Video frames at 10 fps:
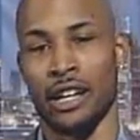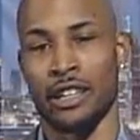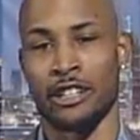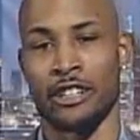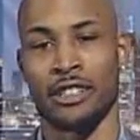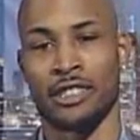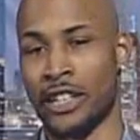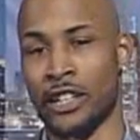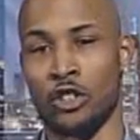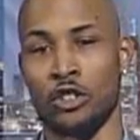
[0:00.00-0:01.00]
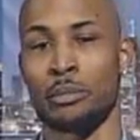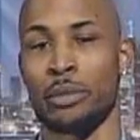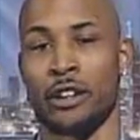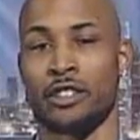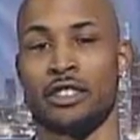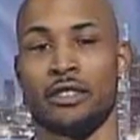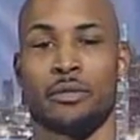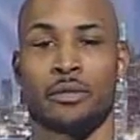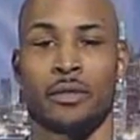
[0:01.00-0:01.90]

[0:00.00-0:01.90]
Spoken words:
other single person.